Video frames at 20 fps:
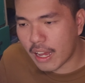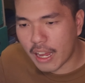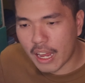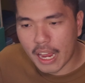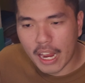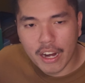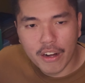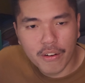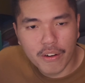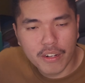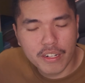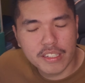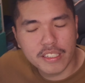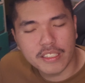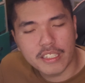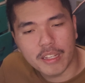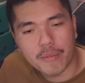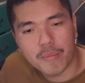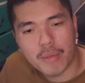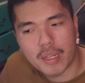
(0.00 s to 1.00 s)
I already
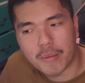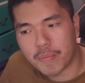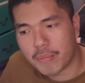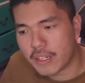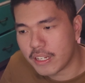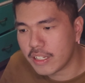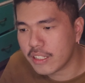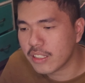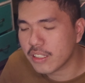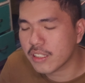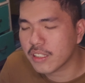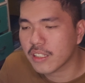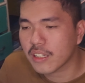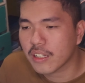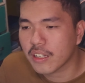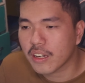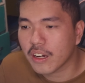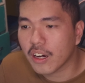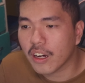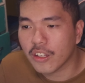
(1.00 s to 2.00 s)
said my piece.
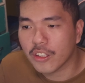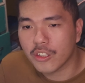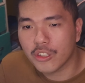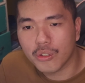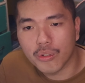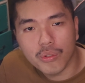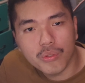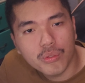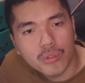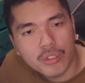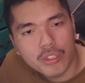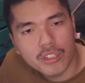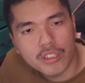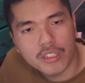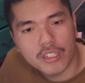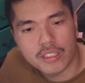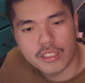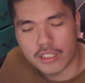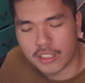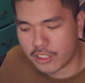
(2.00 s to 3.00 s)
You do your
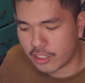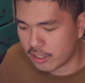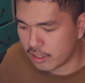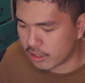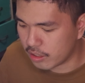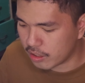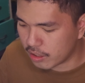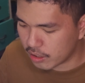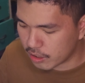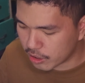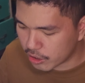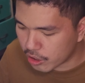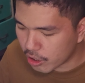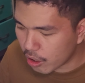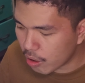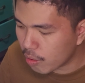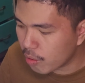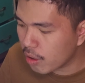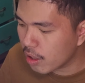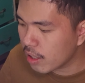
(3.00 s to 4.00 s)
decisions.
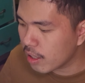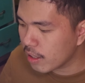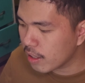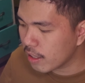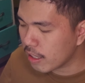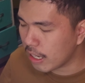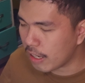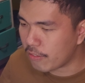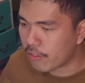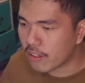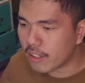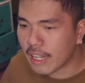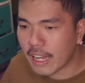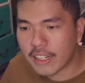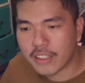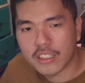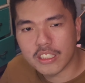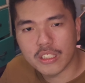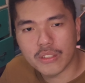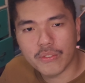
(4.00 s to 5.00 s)
So, if you
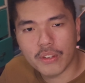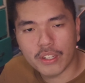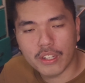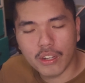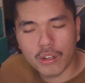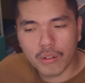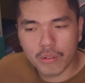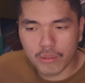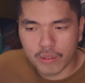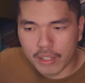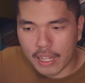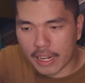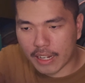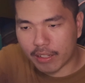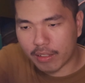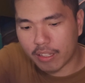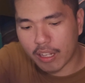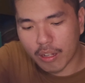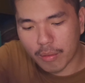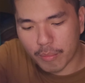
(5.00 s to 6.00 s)
like this video,
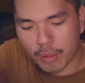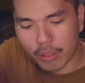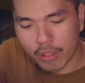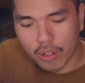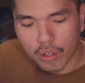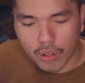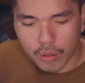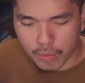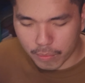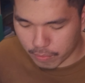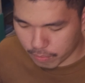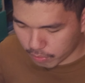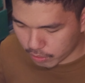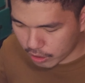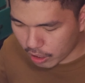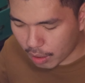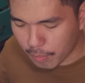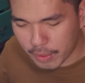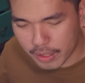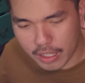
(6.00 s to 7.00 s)
like down below,
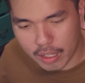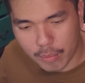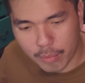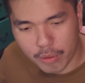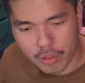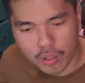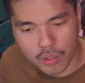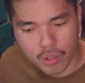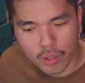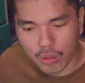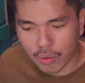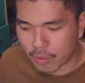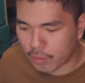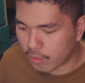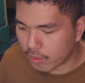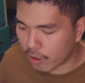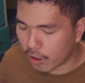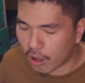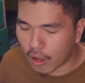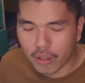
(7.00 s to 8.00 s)
comment down below,
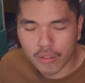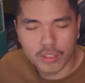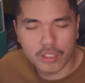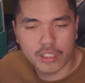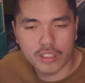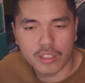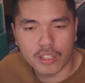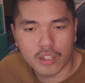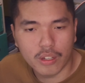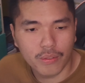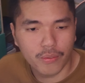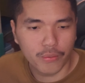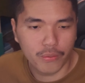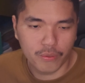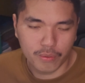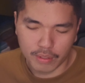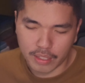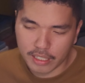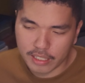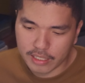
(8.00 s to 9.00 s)
all the stuff.
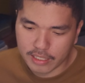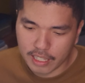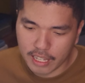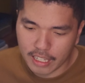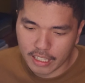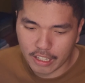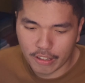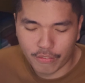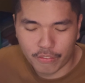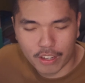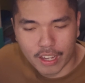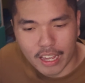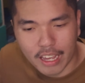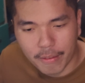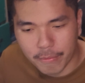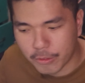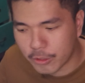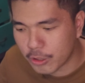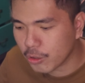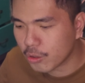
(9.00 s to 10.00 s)
Dislike if you
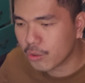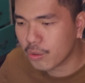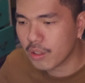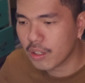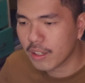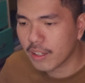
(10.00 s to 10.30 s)
have to.